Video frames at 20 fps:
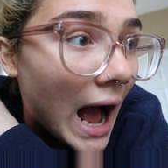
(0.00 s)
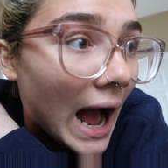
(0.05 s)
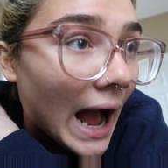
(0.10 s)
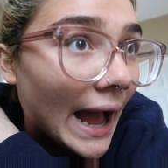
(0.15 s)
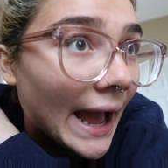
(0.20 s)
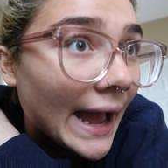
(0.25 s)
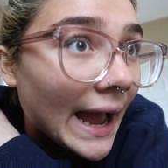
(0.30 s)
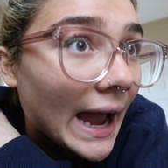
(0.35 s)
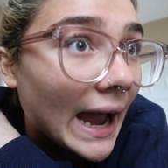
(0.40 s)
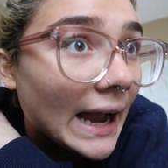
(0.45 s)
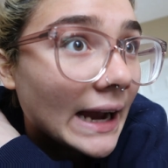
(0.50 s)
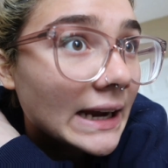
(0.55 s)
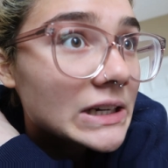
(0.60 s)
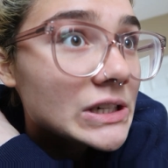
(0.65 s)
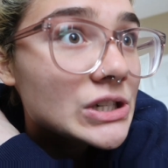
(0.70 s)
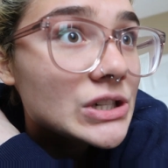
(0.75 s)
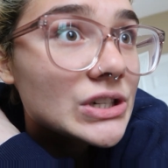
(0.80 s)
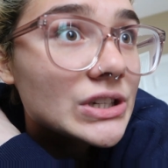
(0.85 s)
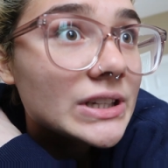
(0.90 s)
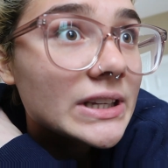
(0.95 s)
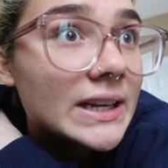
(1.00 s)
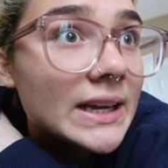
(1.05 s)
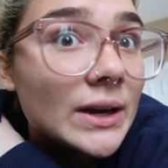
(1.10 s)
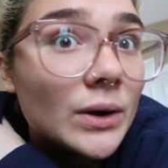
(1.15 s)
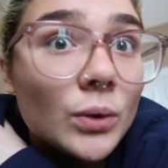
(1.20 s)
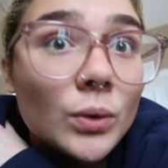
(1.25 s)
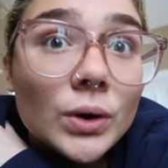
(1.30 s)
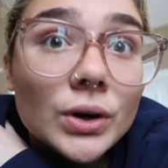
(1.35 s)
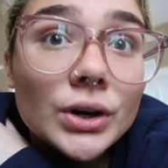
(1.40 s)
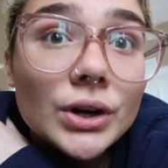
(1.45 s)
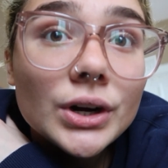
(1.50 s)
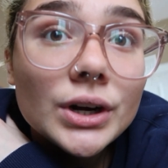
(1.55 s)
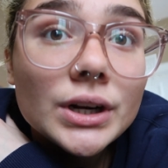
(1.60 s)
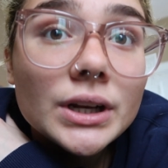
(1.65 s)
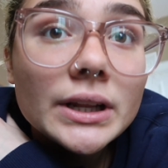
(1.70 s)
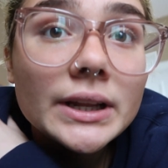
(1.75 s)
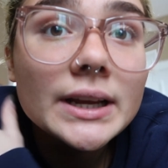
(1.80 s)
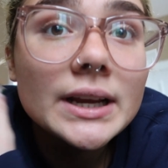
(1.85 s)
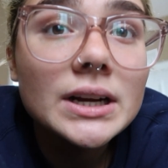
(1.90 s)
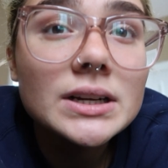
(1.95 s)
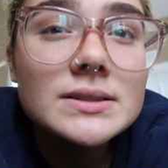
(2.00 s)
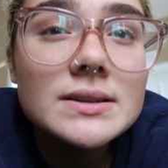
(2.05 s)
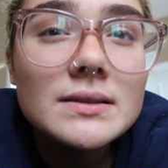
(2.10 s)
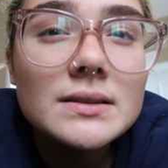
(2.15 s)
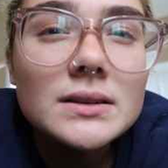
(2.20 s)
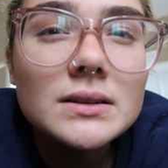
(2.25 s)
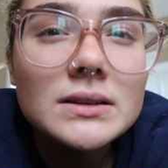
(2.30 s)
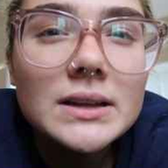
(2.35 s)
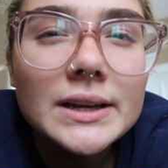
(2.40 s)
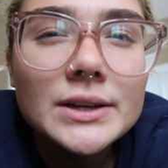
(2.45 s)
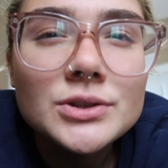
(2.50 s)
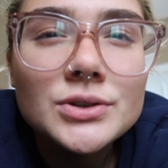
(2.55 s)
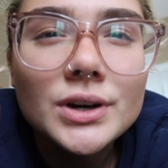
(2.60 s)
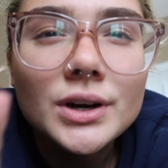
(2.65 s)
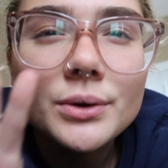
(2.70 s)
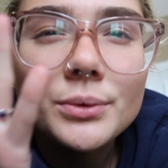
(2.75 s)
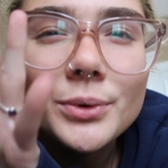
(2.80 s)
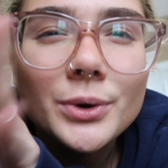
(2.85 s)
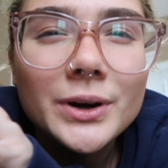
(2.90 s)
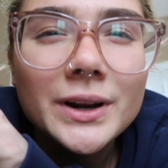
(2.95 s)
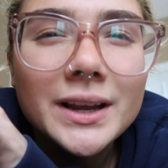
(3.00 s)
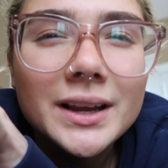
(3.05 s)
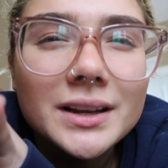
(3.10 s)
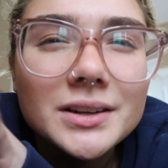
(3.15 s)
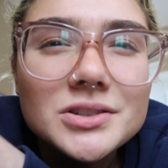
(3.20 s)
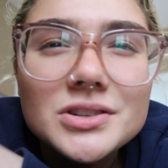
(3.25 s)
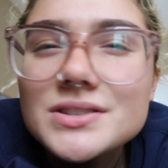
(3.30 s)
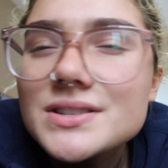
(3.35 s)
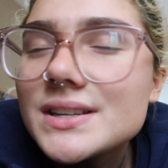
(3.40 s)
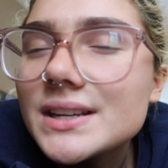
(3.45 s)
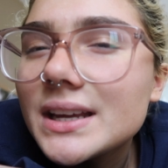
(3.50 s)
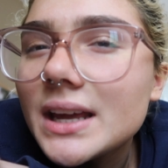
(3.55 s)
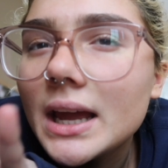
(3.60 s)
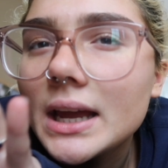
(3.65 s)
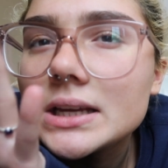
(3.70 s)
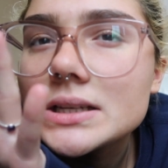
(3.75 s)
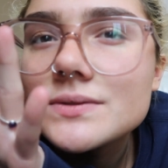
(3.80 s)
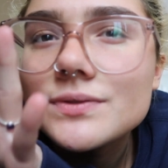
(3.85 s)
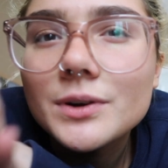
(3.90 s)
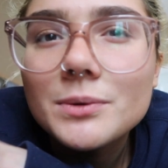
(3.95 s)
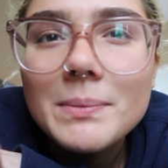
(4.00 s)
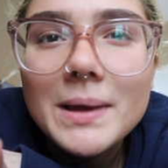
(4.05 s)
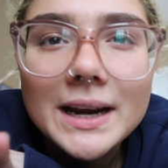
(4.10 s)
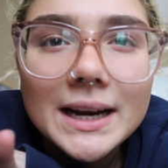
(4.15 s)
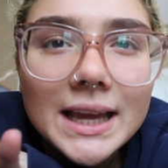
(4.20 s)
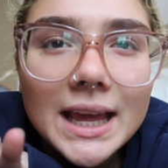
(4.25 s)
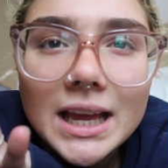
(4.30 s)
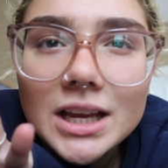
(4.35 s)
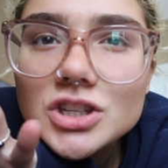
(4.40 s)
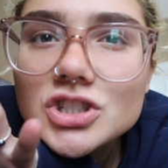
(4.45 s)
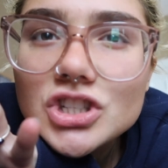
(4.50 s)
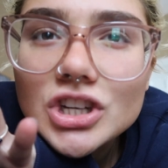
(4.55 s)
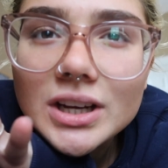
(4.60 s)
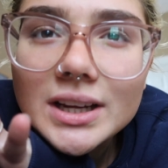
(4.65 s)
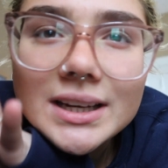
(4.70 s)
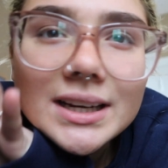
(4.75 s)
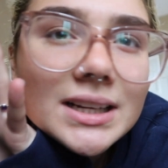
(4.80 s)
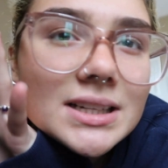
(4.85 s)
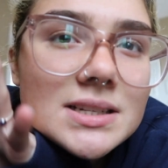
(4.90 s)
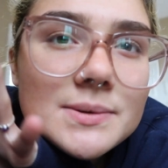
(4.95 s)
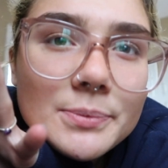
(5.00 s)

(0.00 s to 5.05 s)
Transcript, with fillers: I actually ordered, here's a little like trigger warning just in case for medication and